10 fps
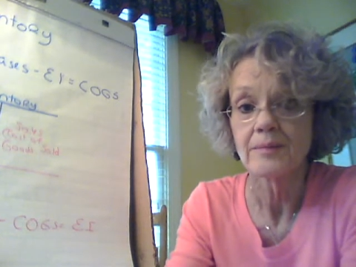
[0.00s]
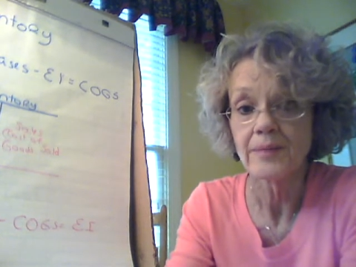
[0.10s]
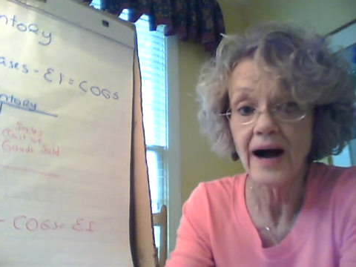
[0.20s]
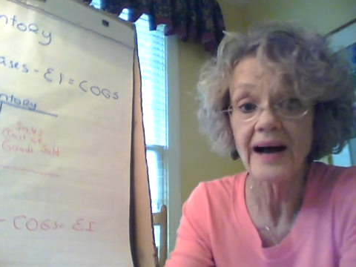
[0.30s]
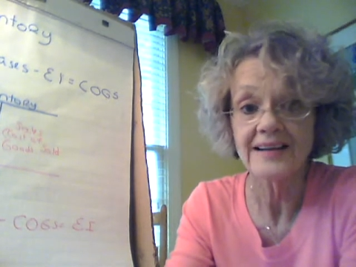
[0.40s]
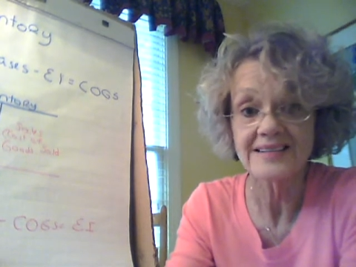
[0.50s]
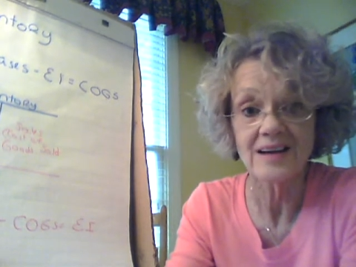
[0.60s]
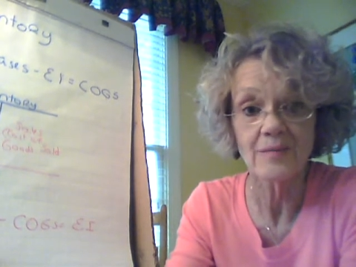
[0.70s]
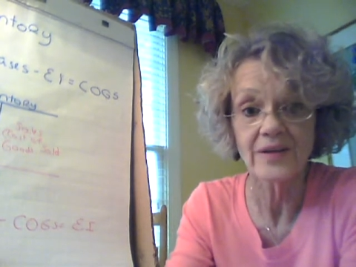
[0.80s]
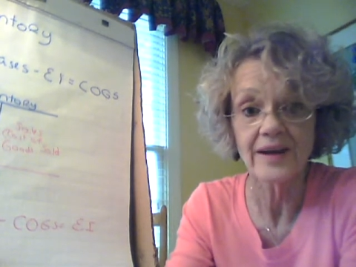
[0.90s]
Buying
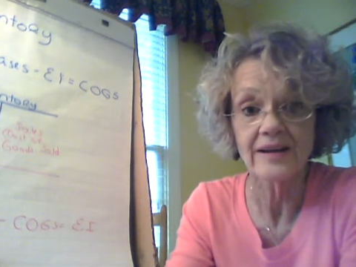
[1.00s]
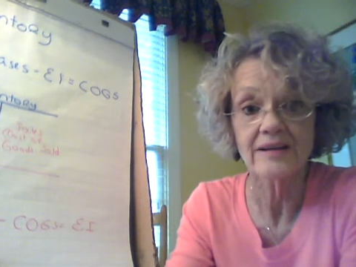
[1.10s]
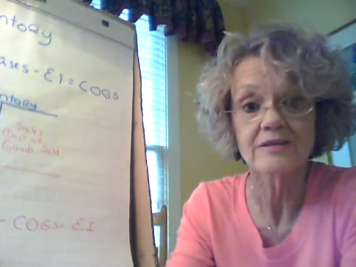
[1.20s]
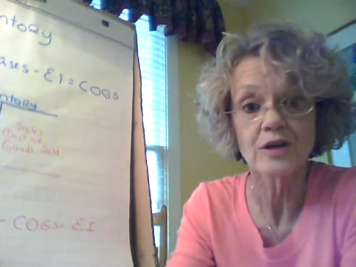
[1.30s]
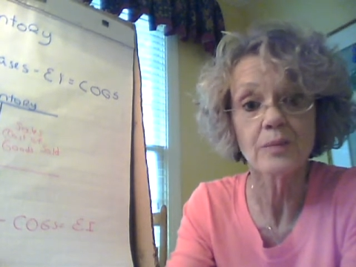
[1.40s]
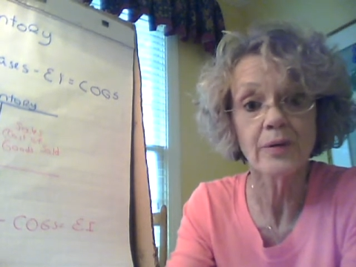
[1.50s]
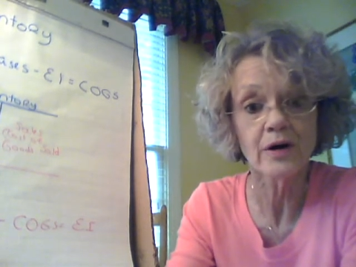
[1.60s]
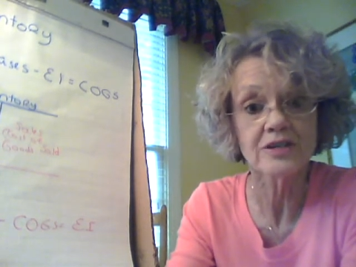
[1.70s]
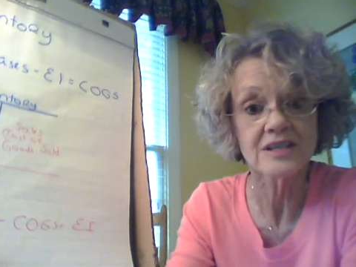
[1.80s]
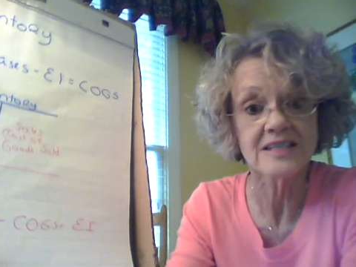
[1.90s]
something, so
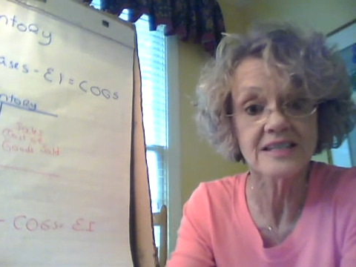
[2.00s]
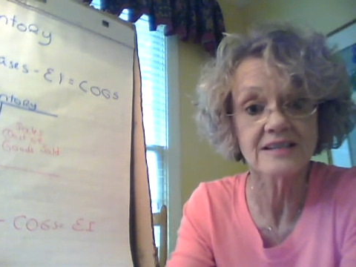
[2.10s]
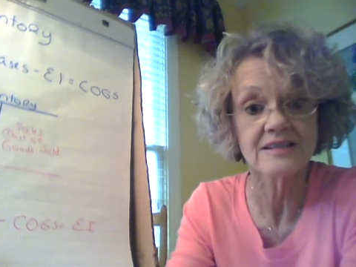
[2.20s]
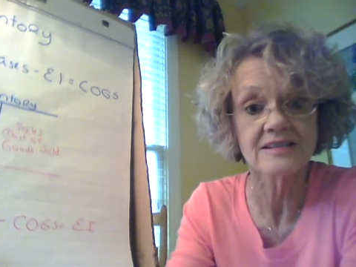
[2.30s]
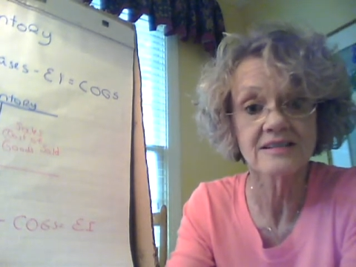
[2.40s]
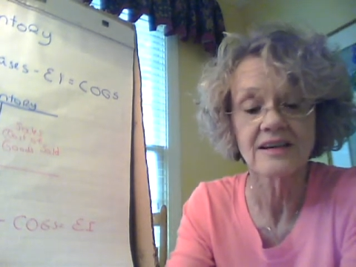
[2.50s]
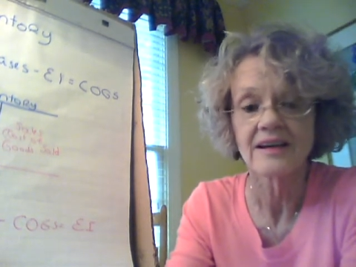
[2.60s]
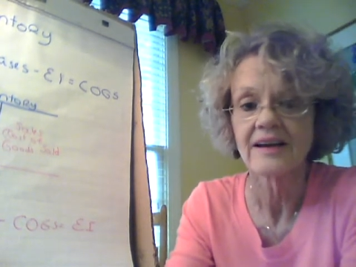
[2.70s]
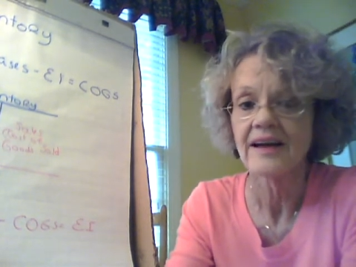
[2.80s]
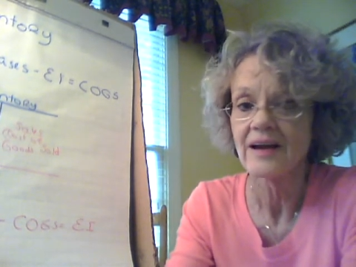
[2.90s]
purchases.
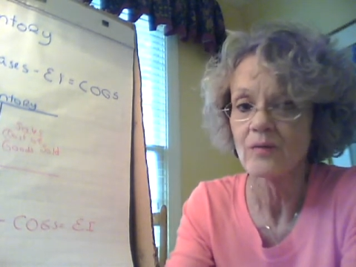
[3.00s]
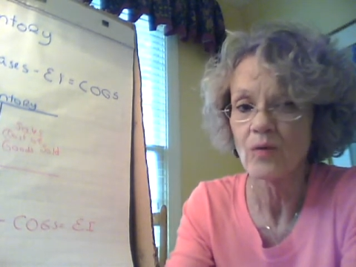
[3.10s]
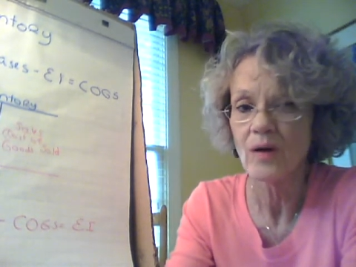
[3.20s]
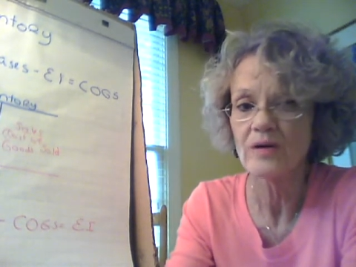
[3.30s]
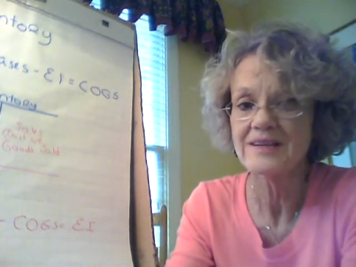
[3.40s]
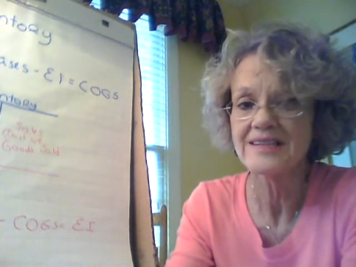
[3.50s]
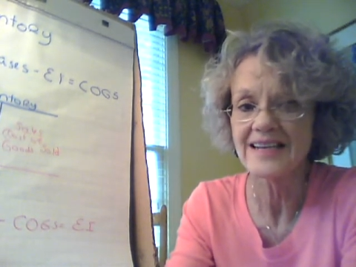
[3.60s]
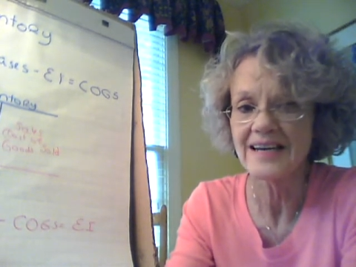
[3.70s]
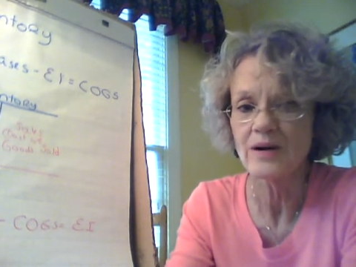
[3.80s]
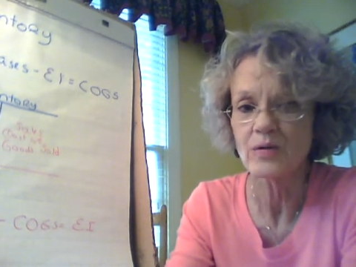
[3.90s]
And what would
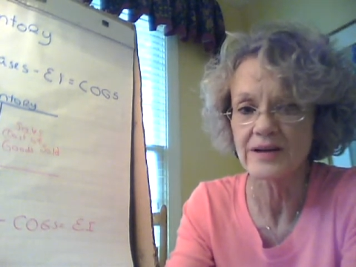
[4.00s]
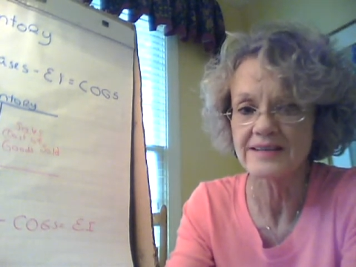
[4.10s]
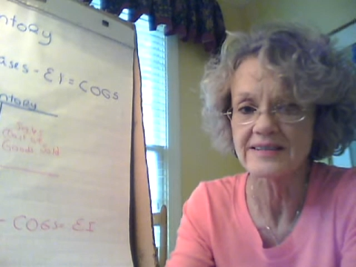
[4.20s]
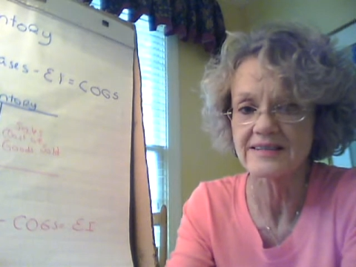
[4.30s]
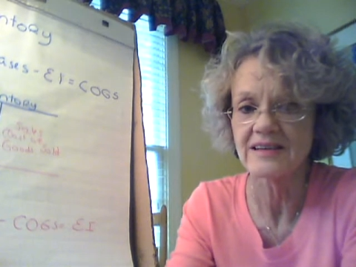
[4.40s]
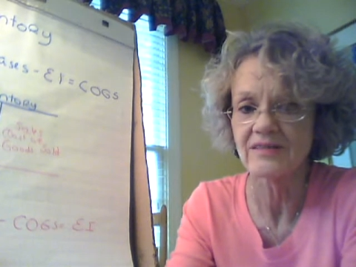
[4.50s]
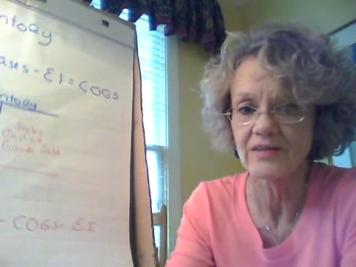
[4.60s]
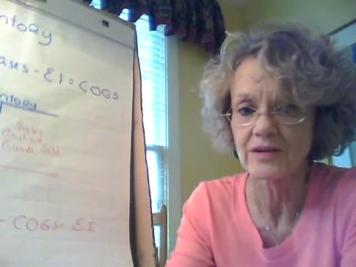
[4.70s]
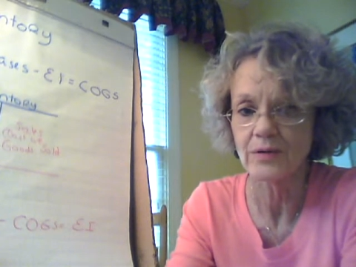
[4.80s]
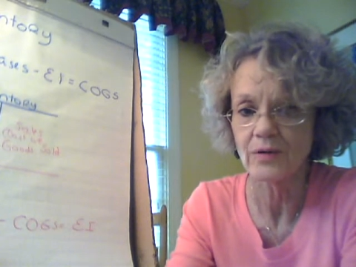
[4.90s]
decrease
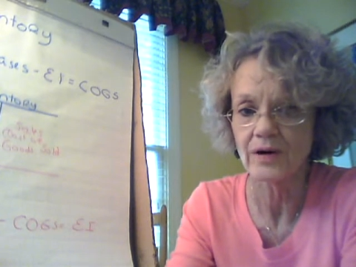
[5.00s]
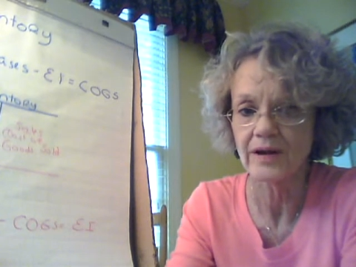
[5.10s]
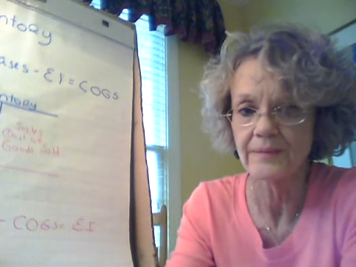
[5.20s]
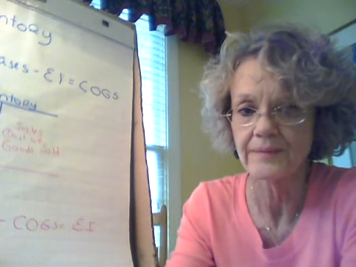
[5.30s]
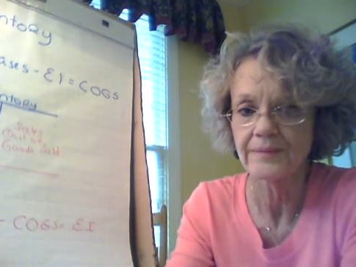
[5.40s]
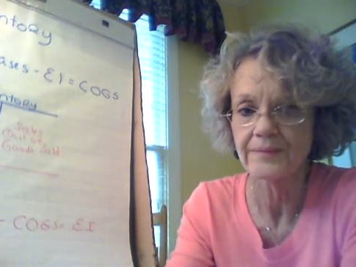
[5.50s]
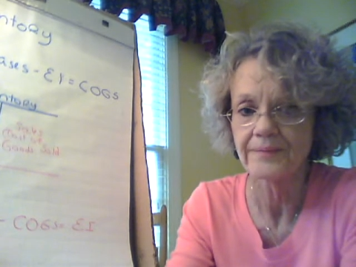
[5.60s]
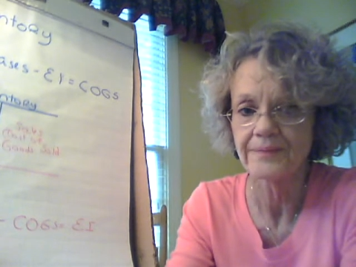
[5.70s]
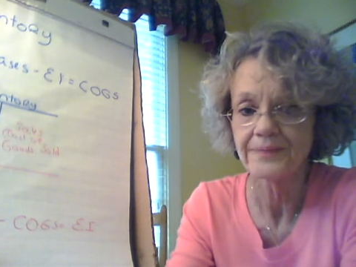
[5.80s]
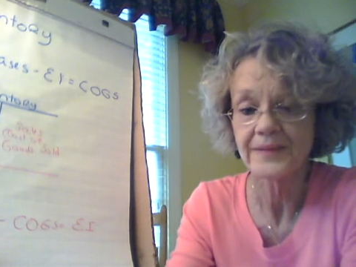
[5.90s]
inventory?
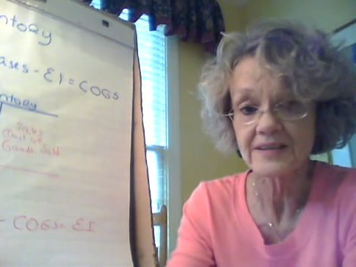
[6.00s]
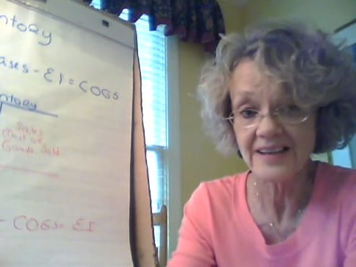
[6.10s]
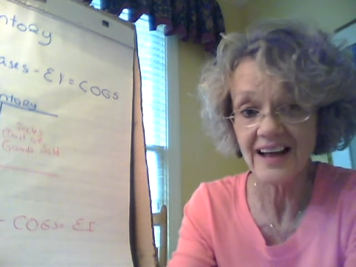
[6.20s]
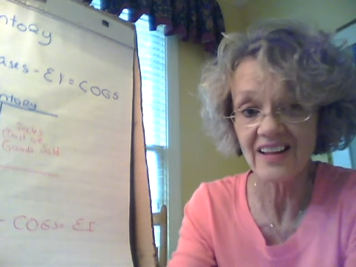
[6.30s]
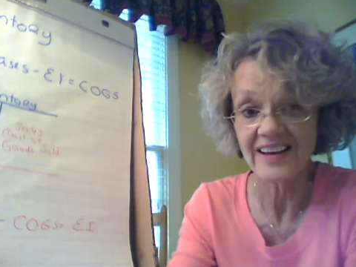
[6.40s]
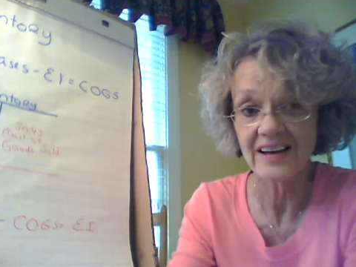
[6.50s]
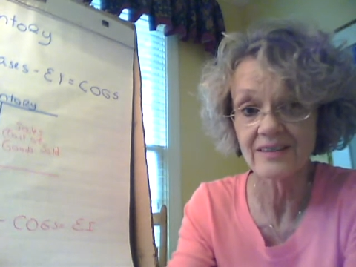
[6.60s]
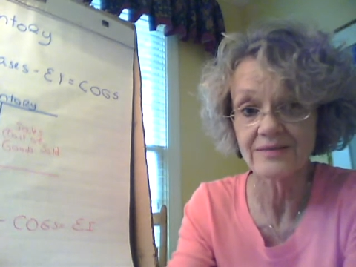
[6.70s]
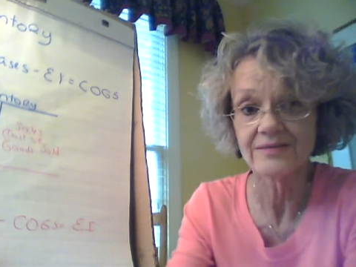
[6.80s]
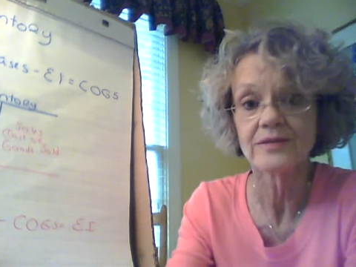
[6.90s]
Selling it,
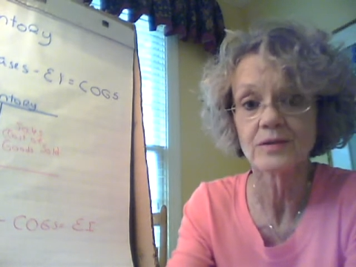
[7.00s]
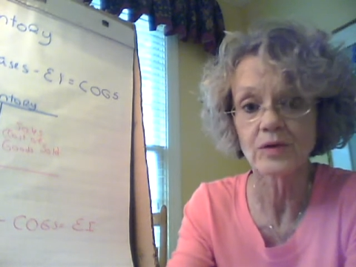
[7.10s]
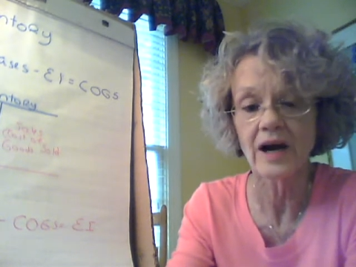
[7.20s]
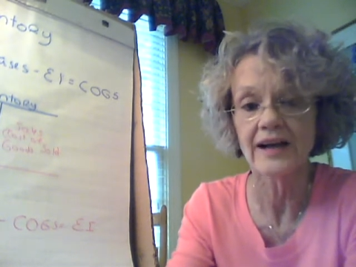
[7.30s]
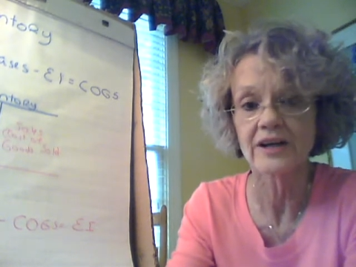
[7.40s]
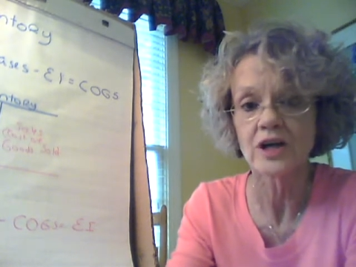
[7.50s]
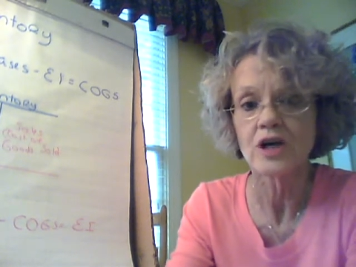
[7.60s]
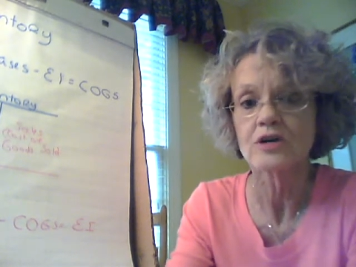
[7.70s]
right.